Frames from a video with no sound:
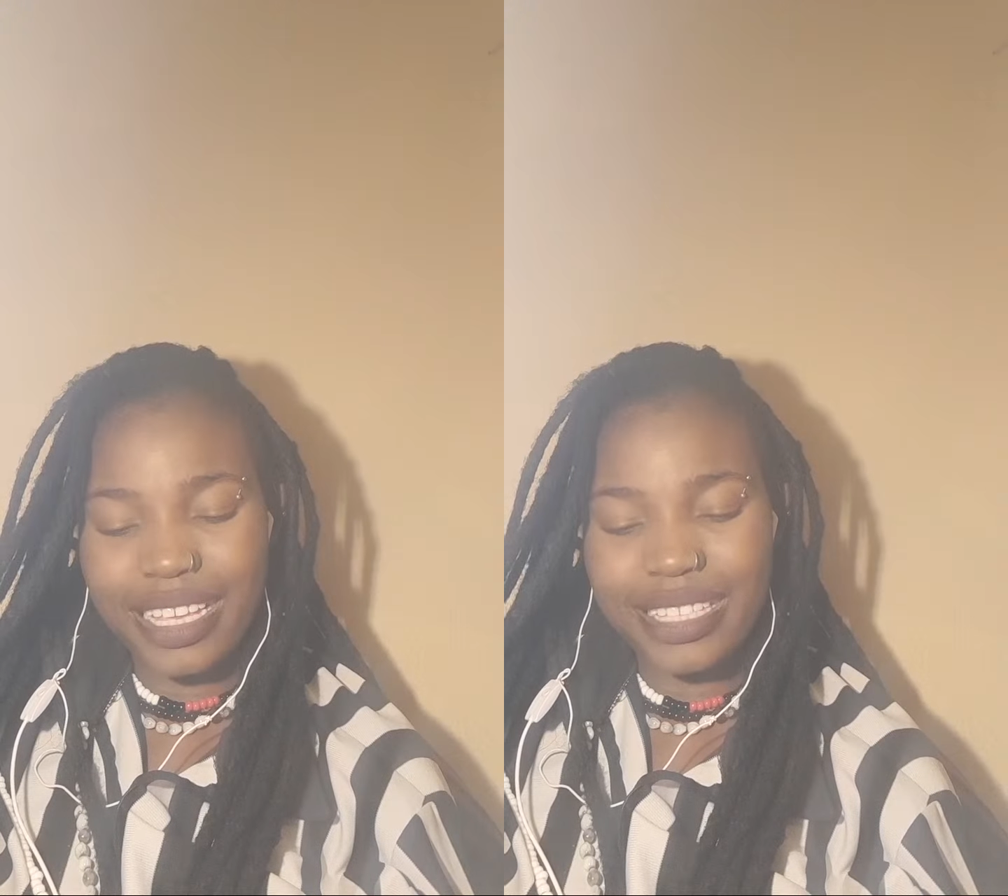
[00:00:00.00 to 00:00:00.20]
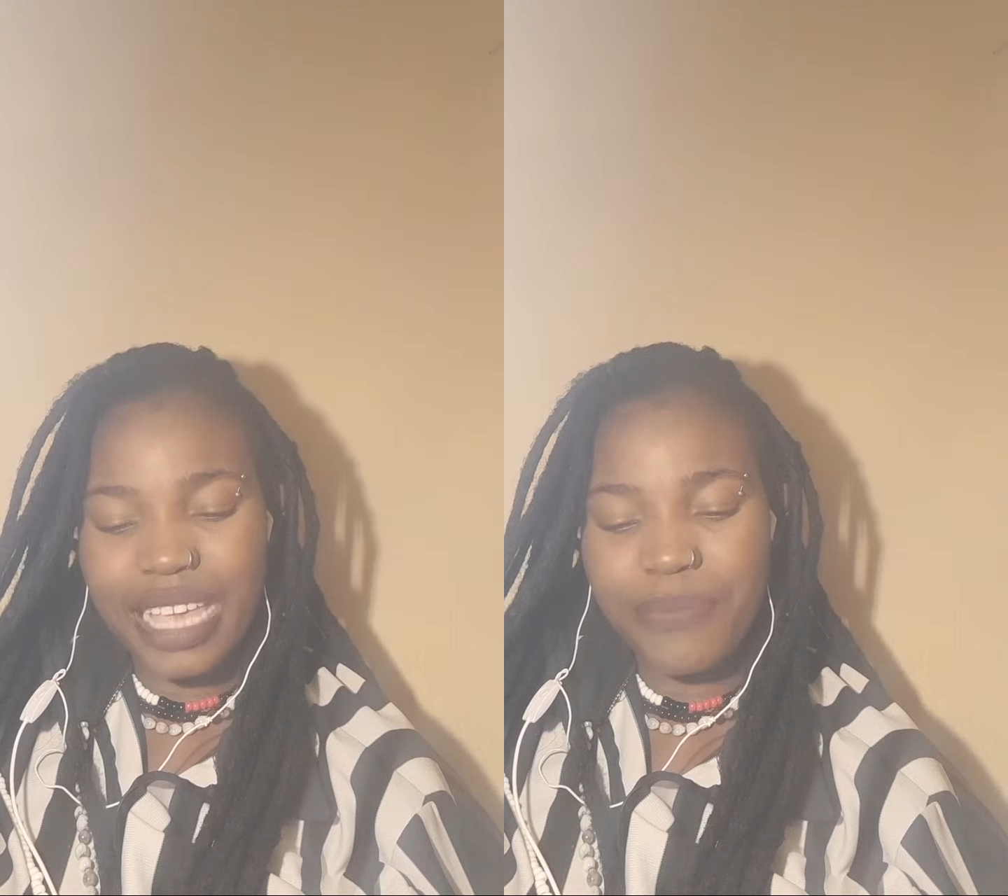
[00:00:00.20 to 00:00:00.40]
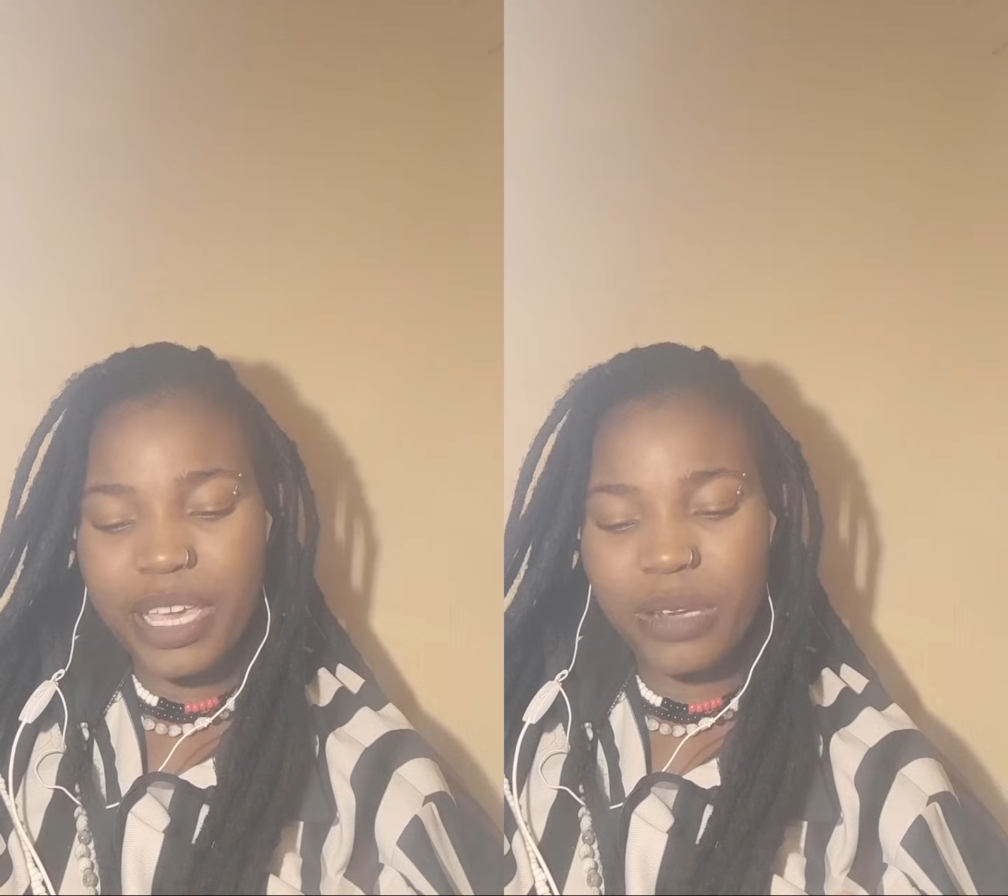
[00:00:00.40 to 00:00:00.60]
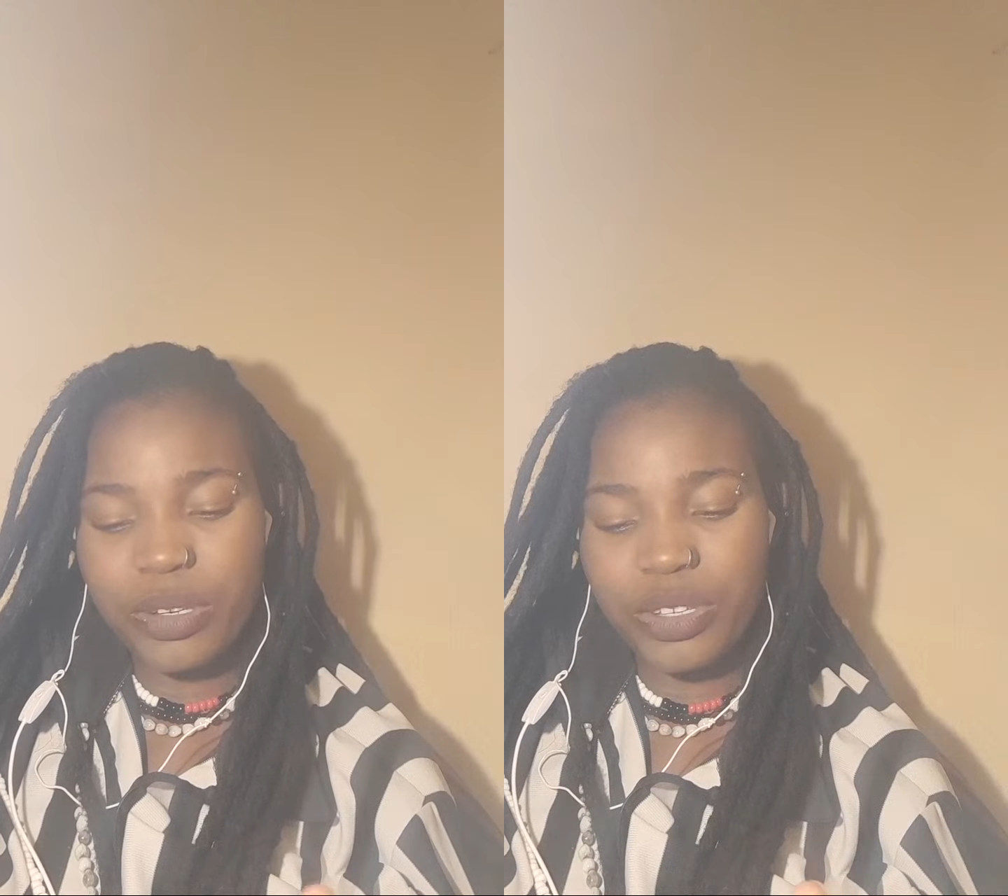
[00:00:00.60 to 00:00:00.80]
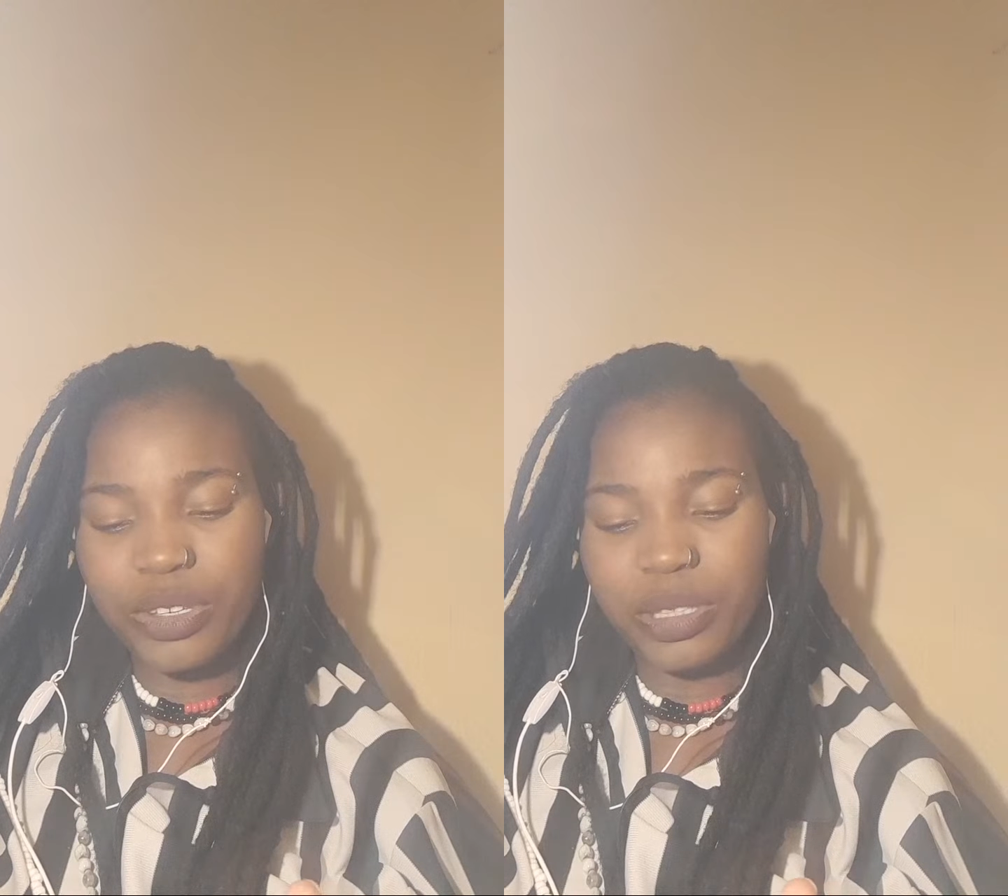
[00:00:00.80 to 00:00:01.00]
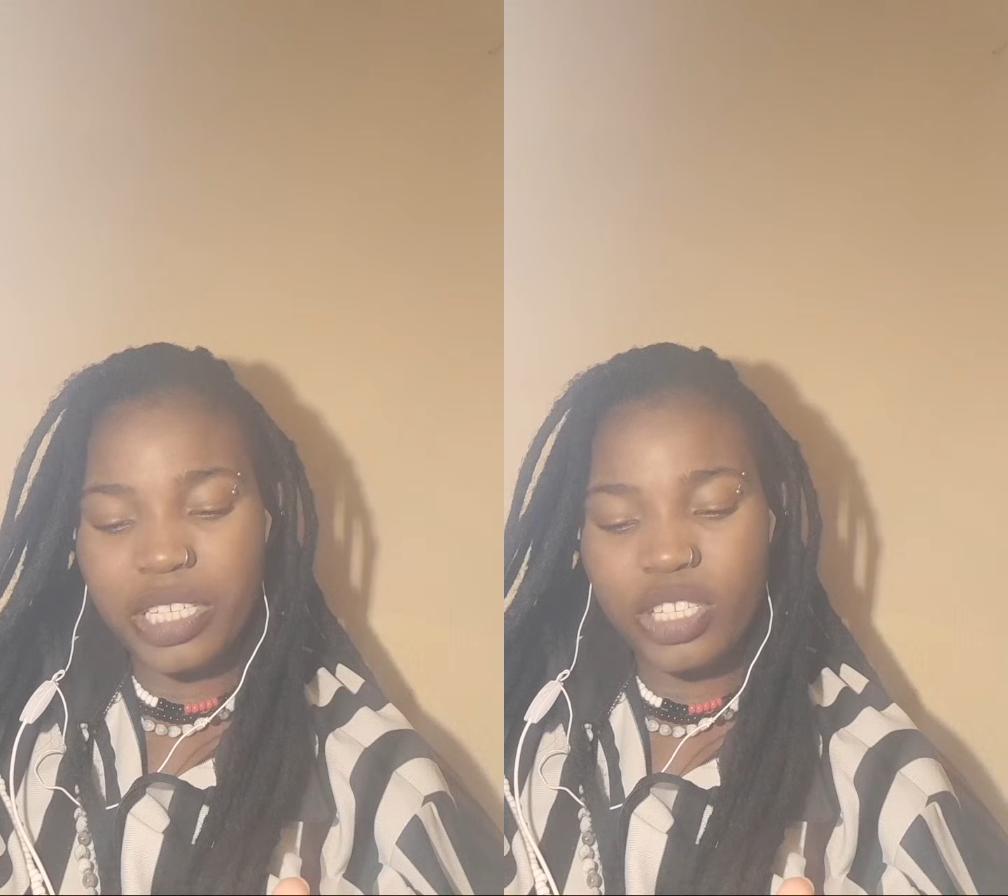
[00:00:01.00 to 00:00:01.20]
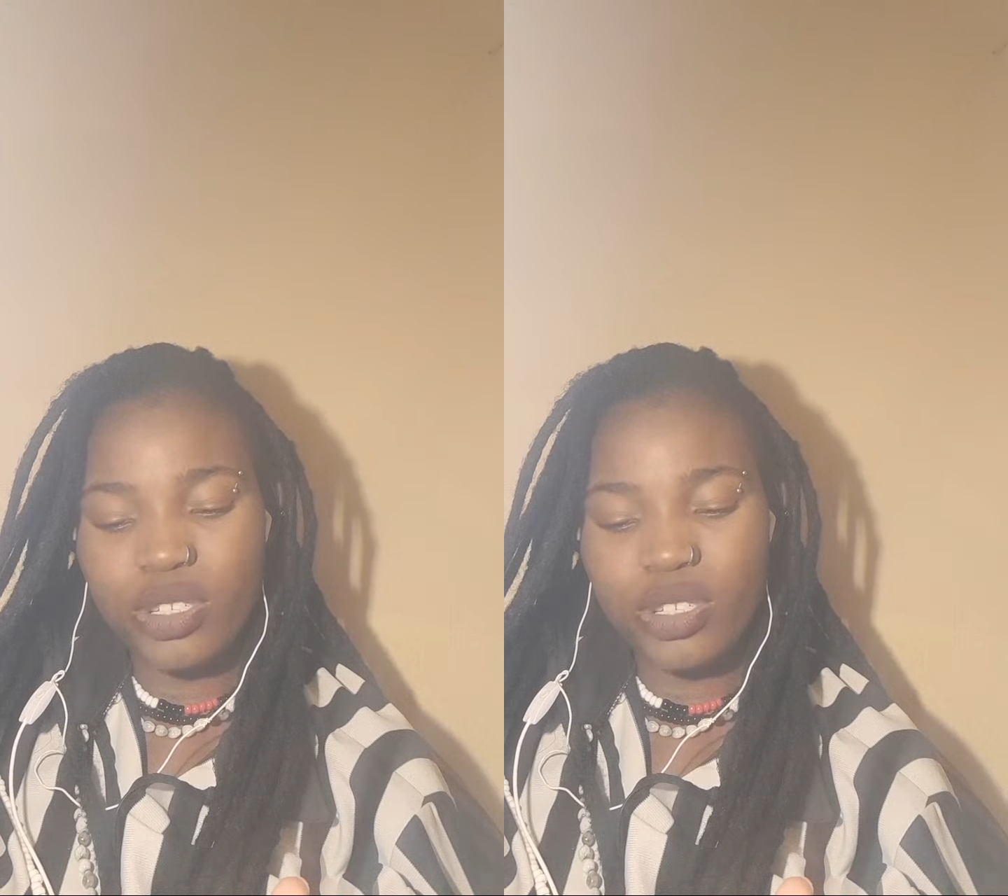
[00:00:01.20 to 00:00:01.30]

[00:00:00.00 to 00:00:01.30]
it's something you'll need